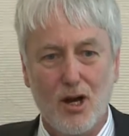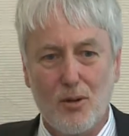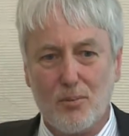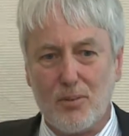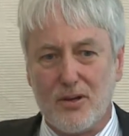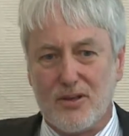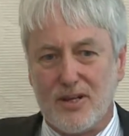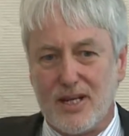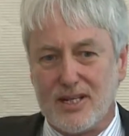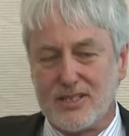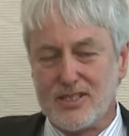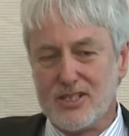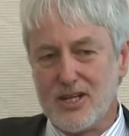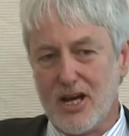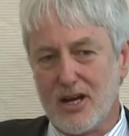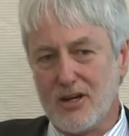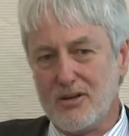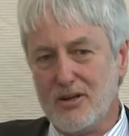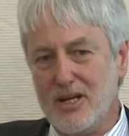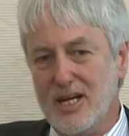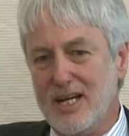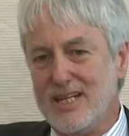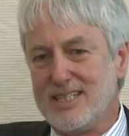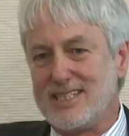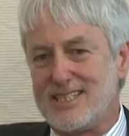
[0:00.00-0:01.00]
But there's
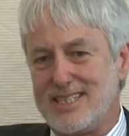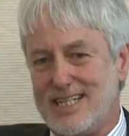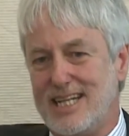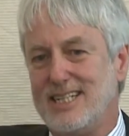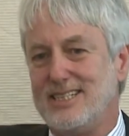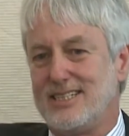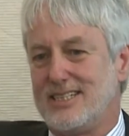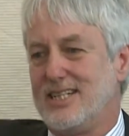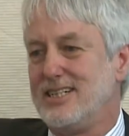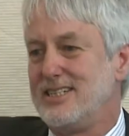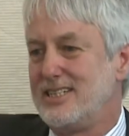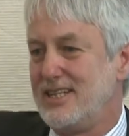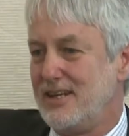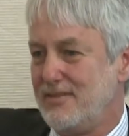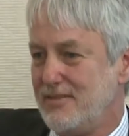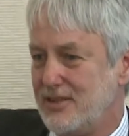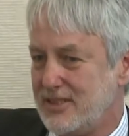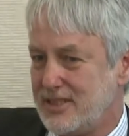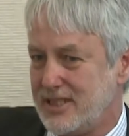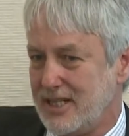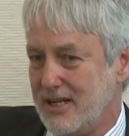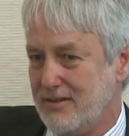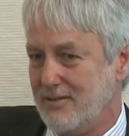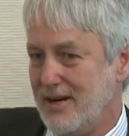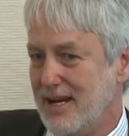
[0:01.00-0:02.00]
no
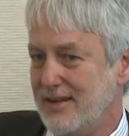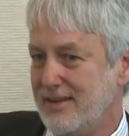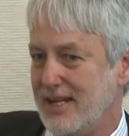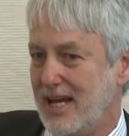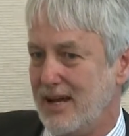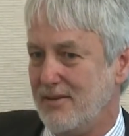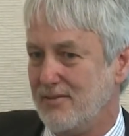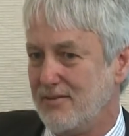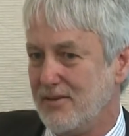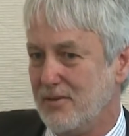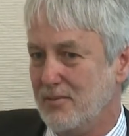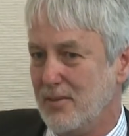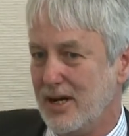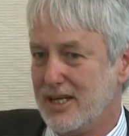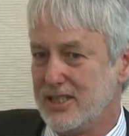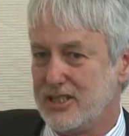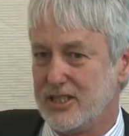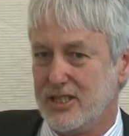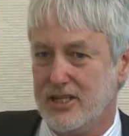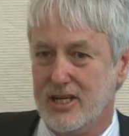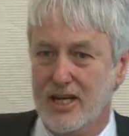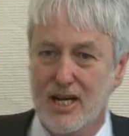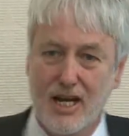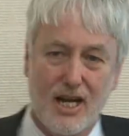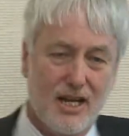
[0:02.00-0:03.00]
sensitivity around that
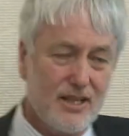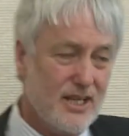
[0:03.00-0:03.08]
information.